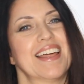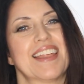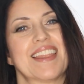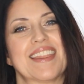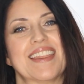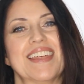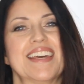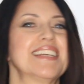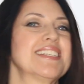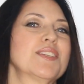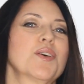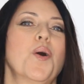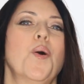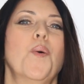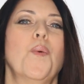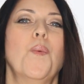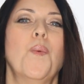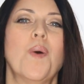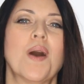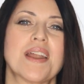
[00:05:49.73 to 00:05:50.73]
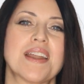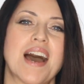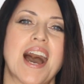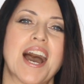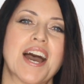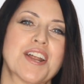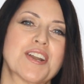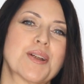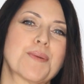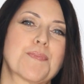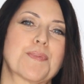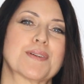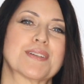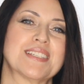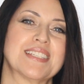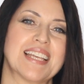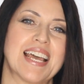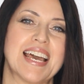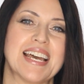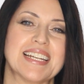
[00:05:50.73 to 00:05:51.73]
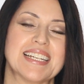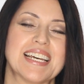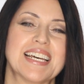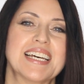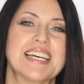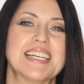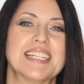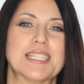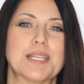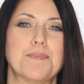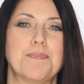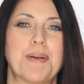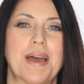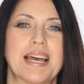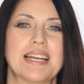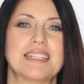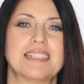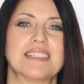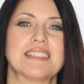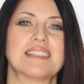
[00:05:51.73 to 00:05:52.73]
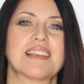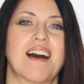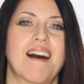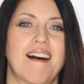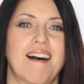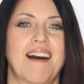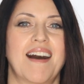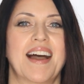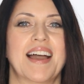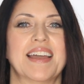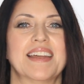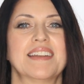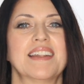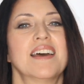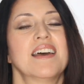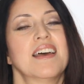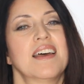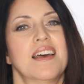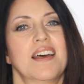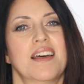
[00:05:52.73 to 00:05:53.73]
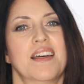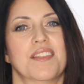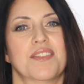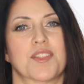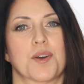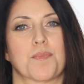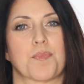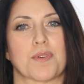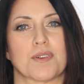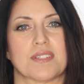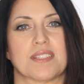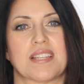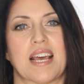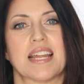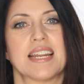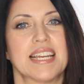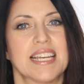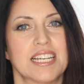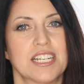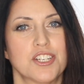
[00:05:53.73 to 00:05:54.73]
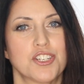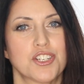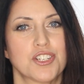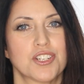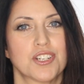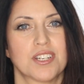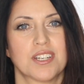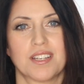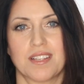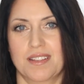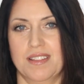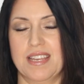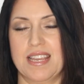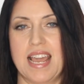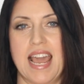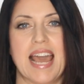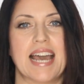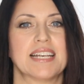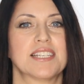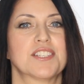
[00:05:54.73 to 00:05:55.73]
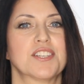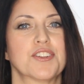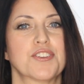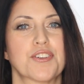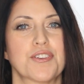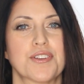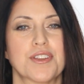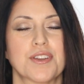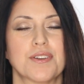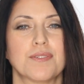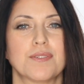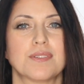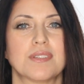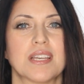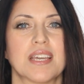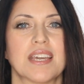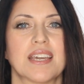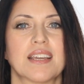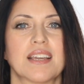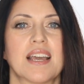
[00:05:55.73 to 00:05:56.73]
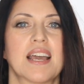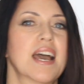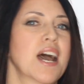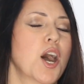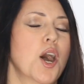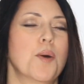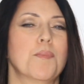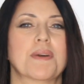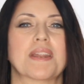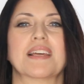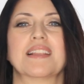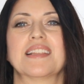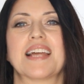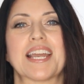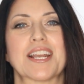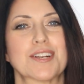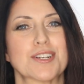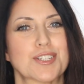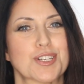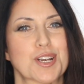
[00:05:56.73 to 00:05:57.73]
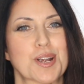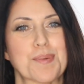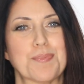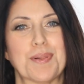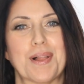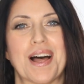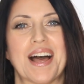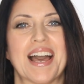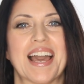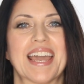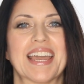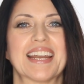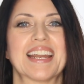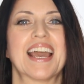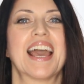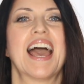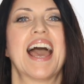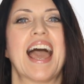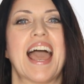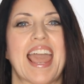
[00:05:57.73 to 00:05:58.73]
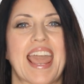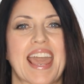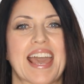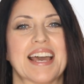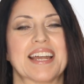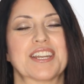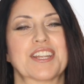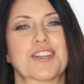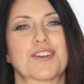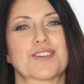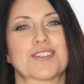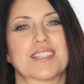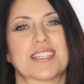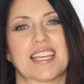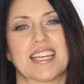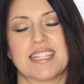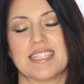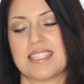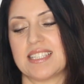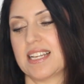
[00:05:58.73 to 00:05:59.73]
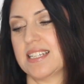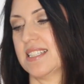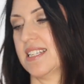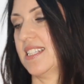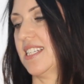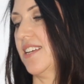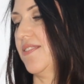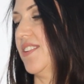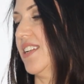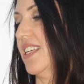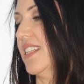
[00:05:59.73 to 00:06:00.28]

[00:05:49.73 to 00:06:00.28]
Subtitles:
this 100% depends on the percentage, the acid you're using, how many layers you're applying, and your skin sensitivity